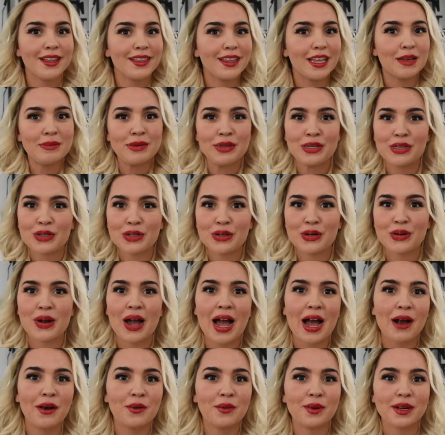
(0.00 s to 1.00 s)
Let me know
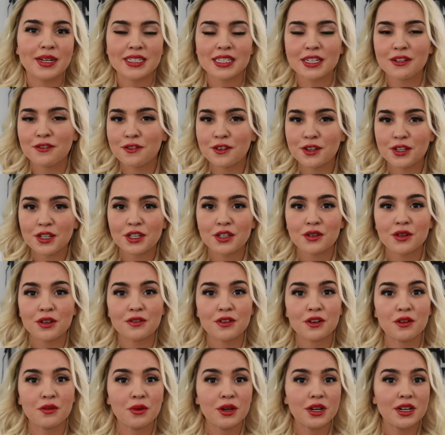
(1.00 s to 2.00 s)
how it worked out for you, if
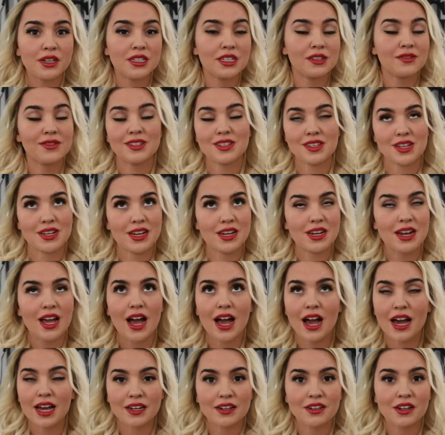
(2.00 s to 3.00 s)
it worked, if it didn't.
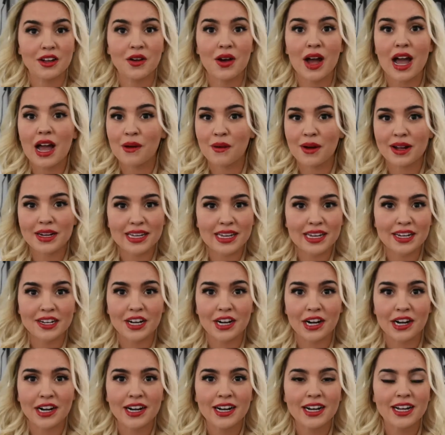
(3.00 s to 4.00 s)
I don't know. I want to
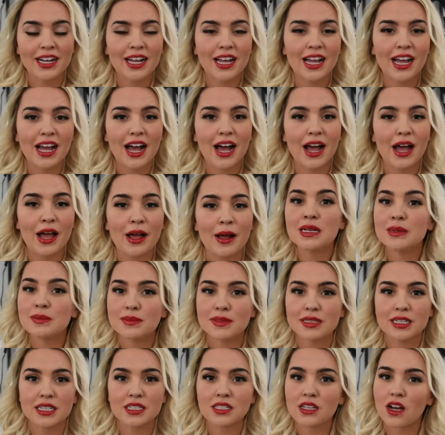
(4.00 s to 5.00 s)
hear.
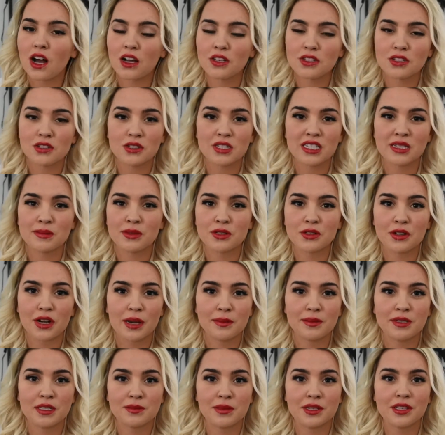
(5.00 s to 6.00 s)
Please also
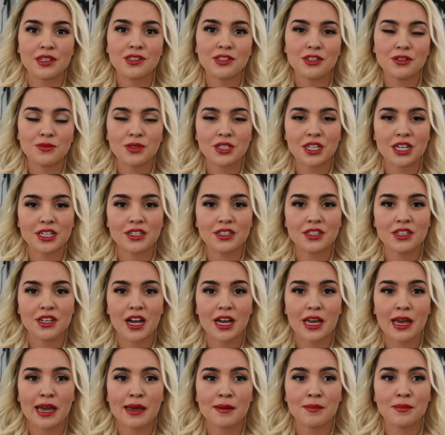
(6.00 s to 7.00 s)
subscribe to my YouTube channel.
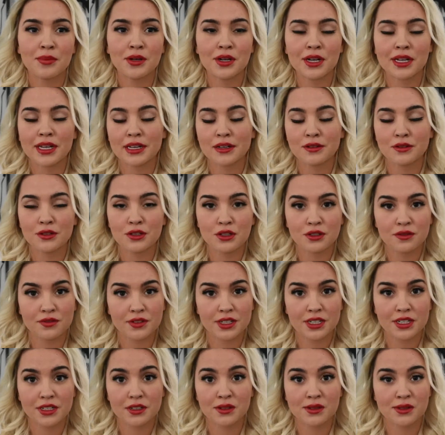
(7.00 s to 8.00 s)
I am putting out new
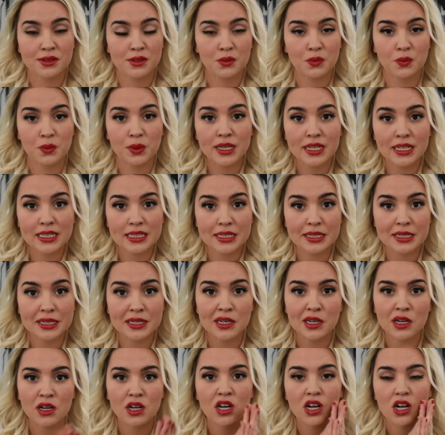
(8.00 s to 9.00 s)
videos weekly,
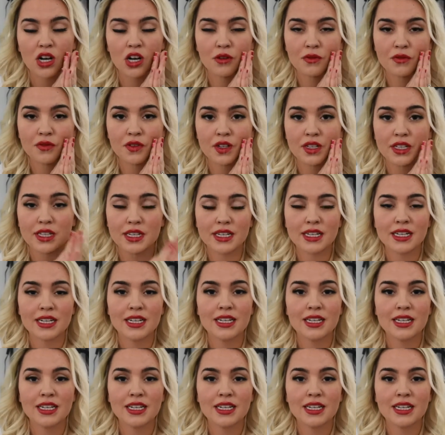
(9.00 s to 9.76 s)
hopefully.